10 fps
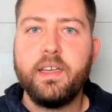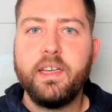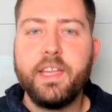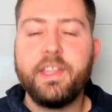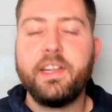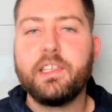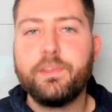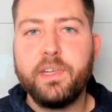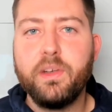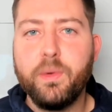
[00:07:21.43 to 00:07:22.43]
In the next
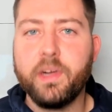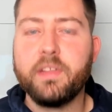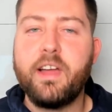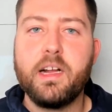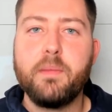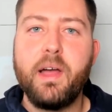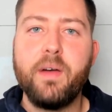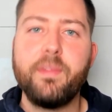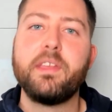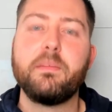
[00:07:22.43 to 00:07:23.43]
video, we're going to talk
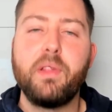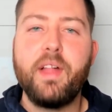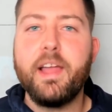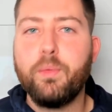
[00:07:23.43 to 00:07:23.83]
about the implied